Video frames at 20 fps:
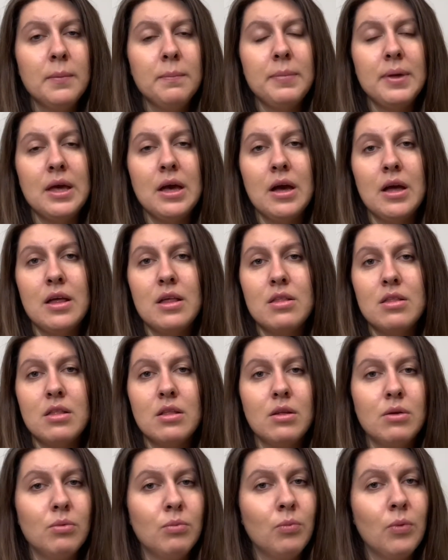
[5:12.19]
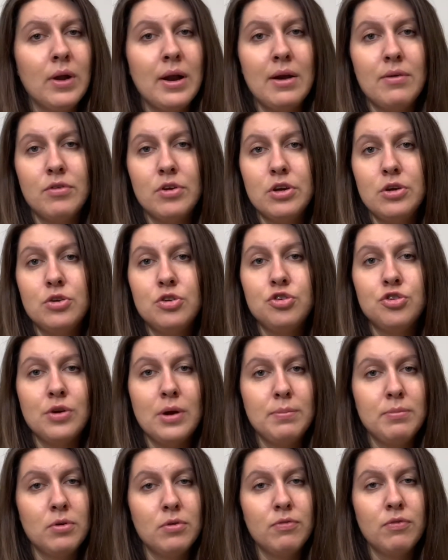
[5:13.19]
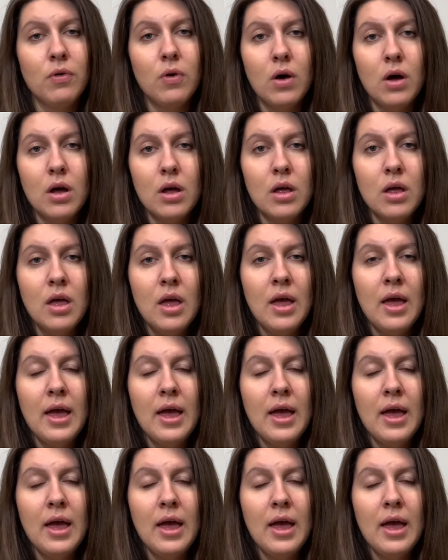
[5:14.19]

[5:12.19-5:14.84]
because whatever, you trip or fall.